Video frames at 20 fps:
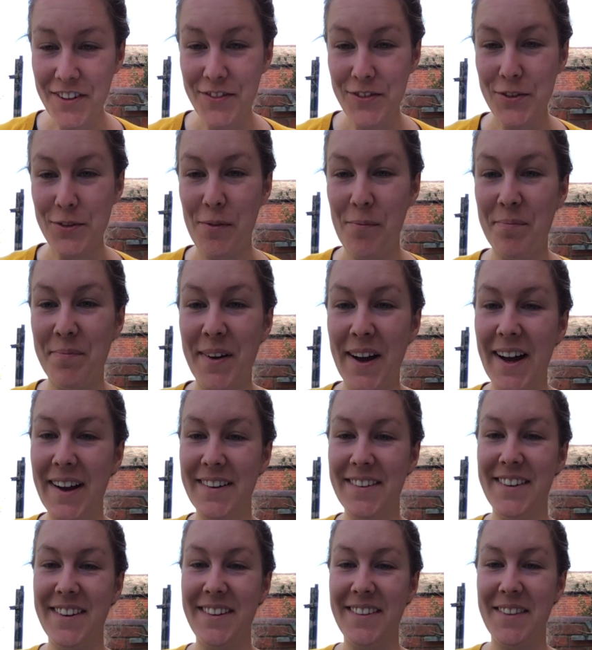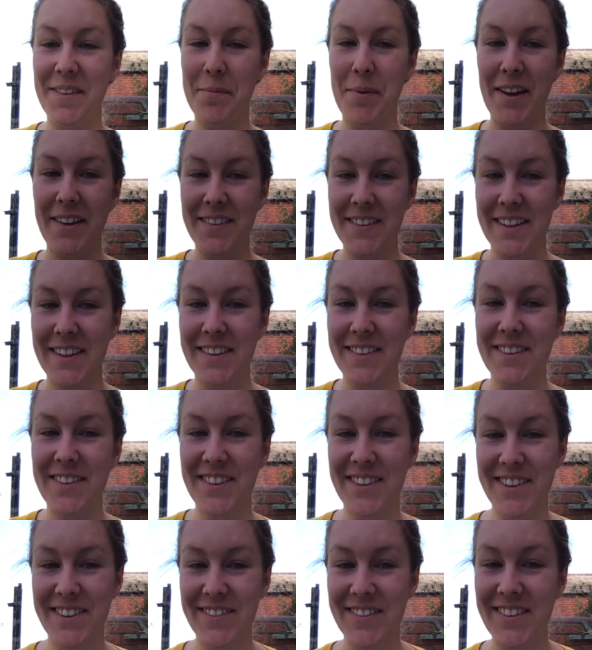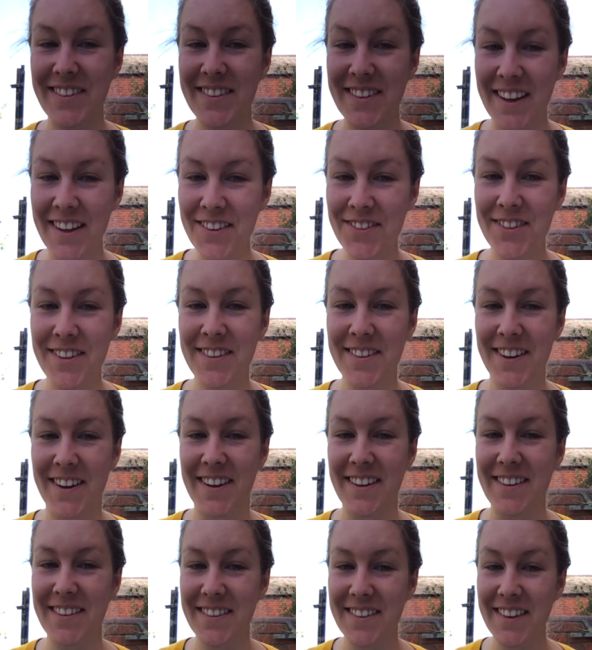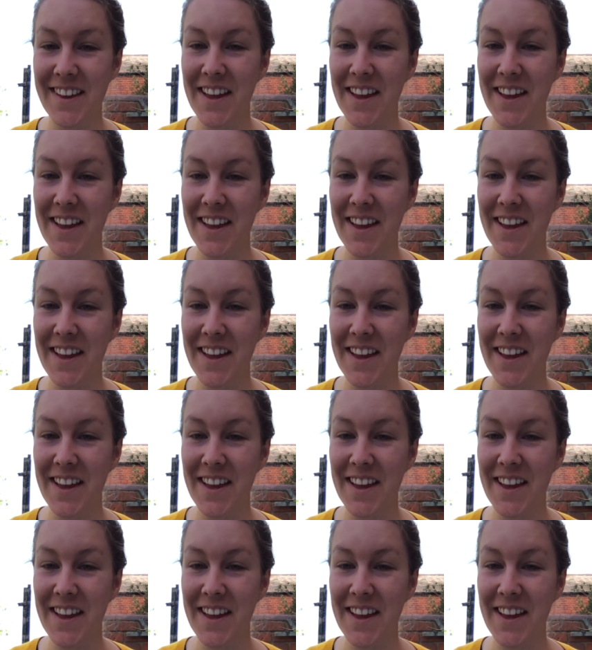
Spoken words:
of all, back to the basics of sensory science.